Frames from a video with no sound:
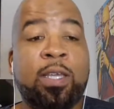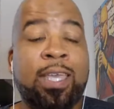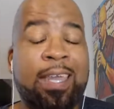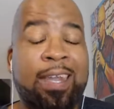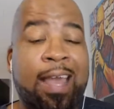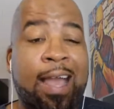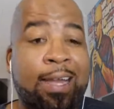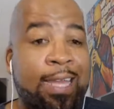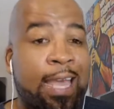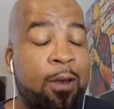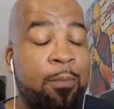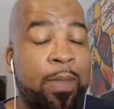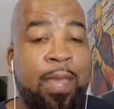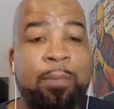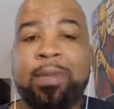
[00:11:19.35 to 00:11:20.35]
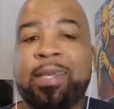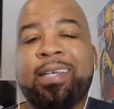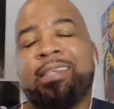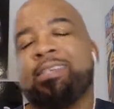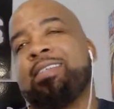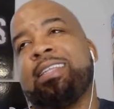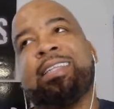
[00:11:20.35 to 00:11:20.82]
get knocked out, man,
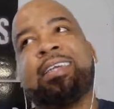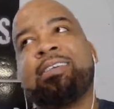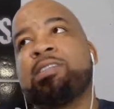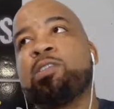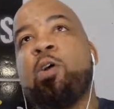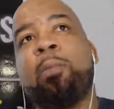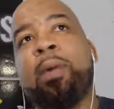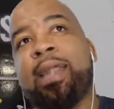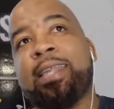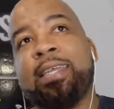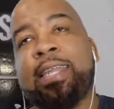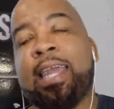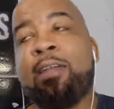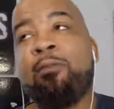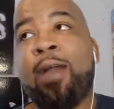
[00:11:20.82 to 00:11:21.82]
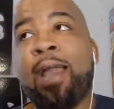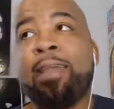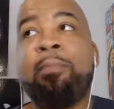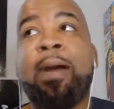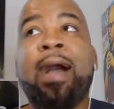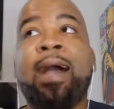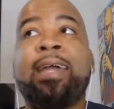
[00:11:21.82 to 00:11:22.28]
because there's nobody in their right
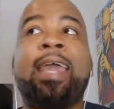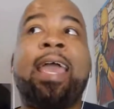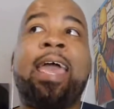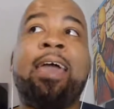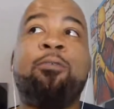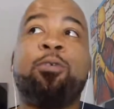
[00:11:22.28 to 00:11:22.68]
mind that